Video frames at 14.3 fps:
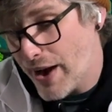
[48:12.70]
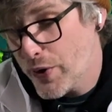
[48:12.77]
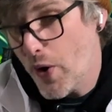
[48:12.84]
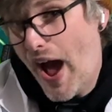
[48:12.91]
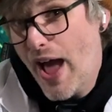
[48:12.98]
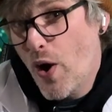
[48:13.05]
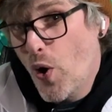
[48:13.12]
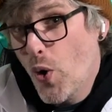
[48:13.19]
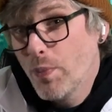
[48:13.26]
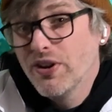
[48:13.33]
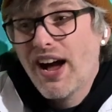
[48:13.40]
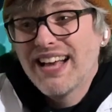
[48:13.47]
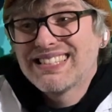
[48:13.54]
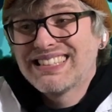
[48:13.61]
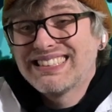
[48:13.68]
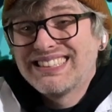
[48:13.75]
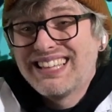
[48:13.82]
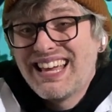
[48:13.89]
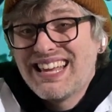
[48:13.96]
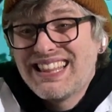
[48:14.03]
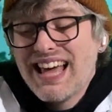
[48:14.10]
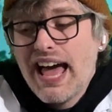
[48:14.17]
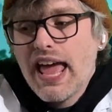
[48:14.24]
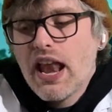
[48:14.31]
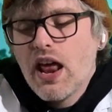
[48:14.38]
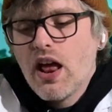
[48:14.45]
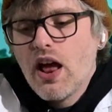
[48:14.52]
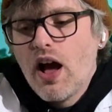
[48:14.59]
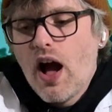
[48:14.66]
I don't know. I hope you guys like
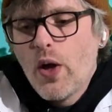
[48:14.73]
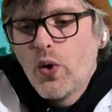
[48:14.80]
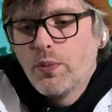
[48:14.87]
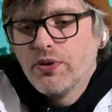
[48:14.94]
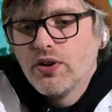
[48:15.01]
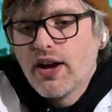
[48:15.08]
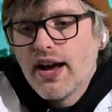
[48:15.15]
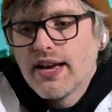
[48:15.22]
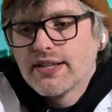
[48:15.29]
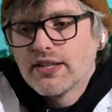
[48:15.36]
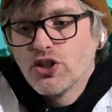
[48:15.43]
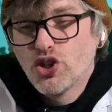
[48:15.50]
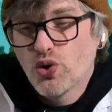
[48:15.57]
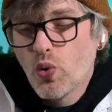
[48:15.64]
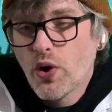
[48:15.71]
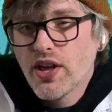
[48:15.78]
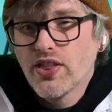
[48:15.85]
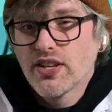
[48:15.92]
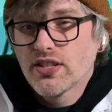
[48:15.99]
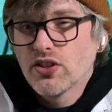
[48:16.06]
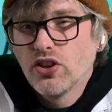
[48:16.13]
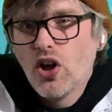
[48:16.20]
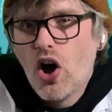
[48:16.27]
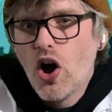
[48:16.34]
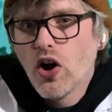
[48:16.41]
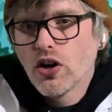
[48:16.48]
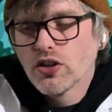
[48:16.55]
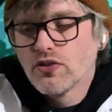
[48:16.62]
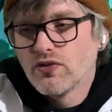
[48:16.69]
that. I hope you guys enjoy this
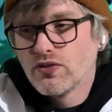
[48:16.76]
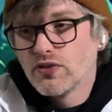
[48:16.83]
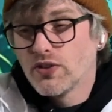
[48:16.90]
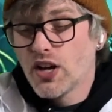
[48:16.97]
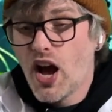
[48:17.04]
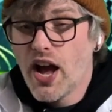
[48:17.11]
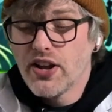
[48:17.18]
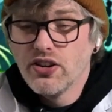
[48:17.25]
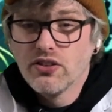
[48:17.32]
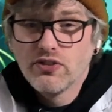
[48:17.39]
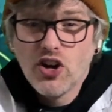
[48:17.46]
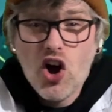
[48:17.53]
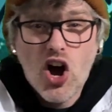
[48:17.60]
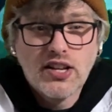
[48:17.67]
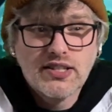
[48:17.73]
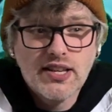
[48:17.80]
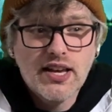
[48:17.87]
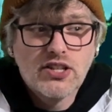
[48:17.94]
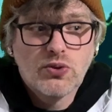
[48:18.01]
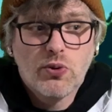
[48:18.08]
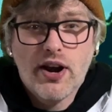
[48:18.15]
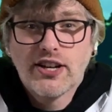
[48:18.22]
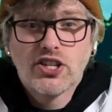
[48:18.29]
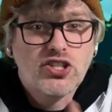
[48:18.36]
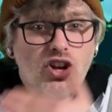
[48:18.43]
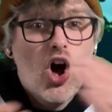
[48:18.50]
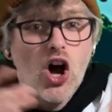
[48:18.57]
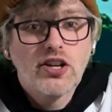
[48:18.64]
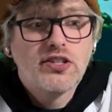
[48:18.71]
long kind of content where I
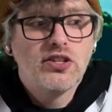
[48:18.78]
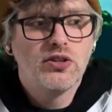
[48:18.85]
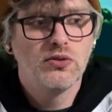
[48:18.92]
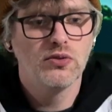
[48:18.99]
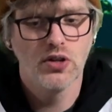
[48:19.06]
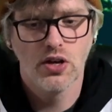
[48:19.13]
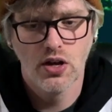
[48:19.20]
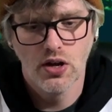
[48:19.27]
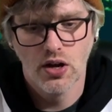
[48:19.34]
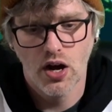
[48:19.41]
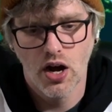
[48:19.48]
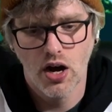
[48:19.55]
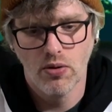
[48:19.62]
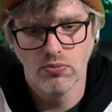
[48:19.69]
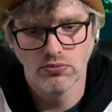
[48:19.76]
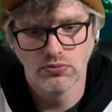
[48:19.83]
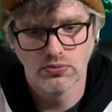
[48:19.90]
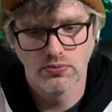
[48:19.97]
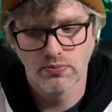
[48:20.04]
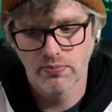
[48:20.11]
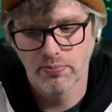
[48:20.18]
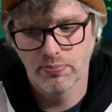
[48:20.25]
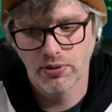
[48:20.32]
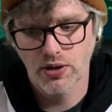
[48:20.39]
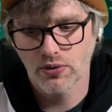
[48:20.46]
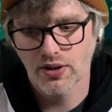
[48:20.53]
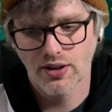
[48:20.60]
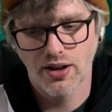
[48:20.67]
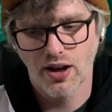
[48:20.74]
just talk to you.
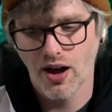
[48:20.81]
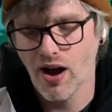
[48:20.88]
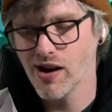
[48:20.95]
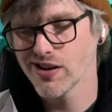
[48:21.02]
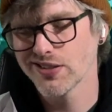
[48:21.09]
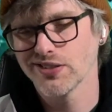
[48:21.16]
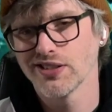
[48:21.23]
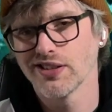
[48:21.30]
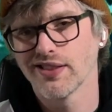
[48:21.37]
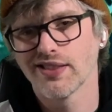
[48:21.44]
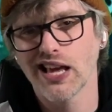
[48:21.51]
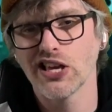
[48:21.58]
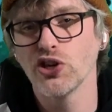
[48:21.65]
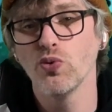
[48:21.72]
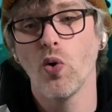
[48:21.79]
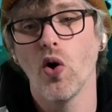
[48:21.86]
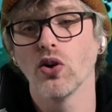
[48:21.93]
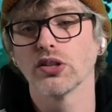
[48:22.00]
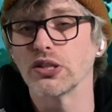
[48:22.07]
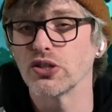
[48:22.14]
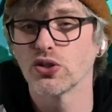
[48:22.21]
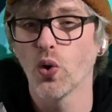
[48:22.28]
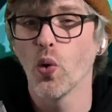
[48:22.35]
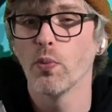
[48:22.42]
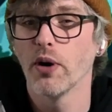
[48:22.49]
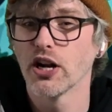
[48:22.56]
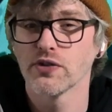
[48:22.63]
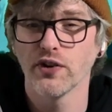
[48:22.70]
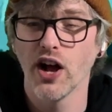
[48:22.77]
But honestly, thank you all so
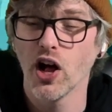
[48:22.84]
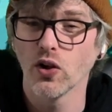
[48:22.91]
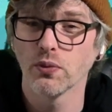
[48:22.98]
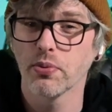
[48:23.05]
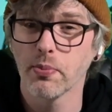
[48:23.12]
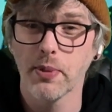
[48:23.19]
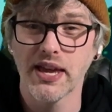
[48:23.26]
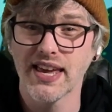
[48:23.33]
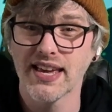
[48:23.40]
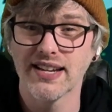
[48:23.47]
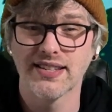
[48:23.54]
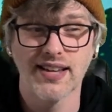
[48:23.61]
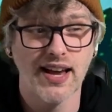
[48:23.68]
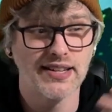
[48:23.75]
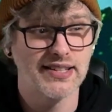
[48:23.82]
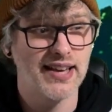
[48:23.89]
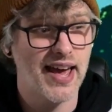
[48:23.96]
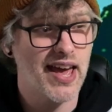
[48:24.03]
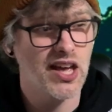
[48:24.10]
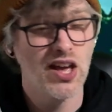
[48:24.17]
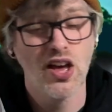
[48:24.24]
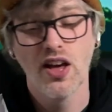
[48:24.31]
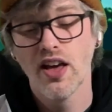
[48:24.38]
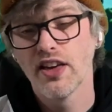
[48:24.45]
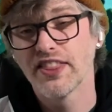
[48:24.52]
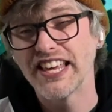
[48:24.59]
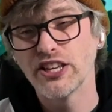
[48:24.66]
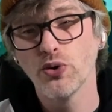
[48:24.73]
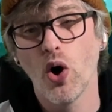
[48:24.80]
much for helping me hit 10K.
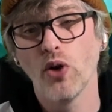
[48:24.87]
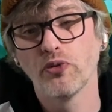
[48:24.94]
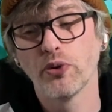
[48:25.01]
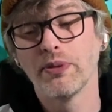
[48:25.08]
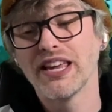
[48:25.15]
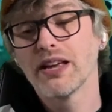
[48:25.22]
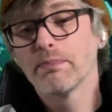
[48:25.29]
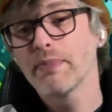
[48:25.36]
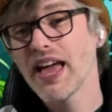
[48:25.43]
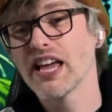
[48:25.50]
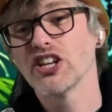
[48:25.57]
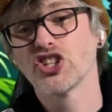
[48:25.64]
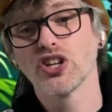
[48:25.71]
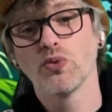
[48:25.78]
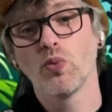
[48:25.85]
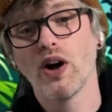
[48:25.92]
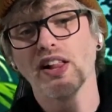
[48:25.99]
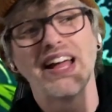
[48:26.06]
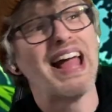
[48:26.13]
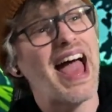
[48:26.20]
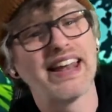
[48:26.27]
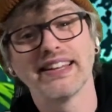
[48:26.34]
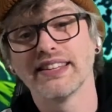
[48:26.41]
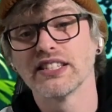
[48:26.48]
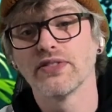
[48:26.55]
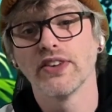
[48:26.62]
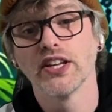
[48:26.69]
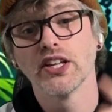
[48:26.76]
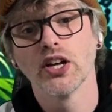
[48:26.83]
Thank you all for being patient while I edit
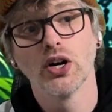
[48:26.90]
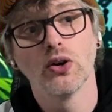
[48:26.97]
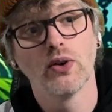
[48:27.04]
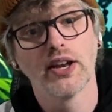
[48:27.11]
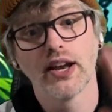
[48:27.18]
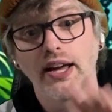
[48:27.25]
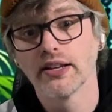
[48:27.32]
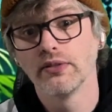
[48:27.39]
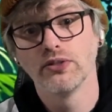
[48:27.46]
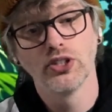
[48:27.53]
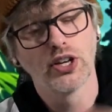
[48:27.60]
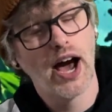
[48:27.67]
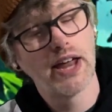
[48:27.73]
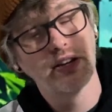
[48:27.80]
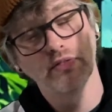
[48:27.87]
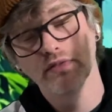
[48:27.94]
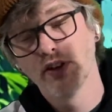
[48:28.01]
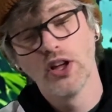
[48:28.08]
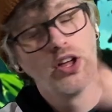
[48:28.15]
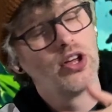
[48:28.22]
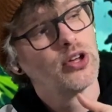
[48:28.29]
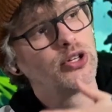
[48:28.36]
this video and I kind of,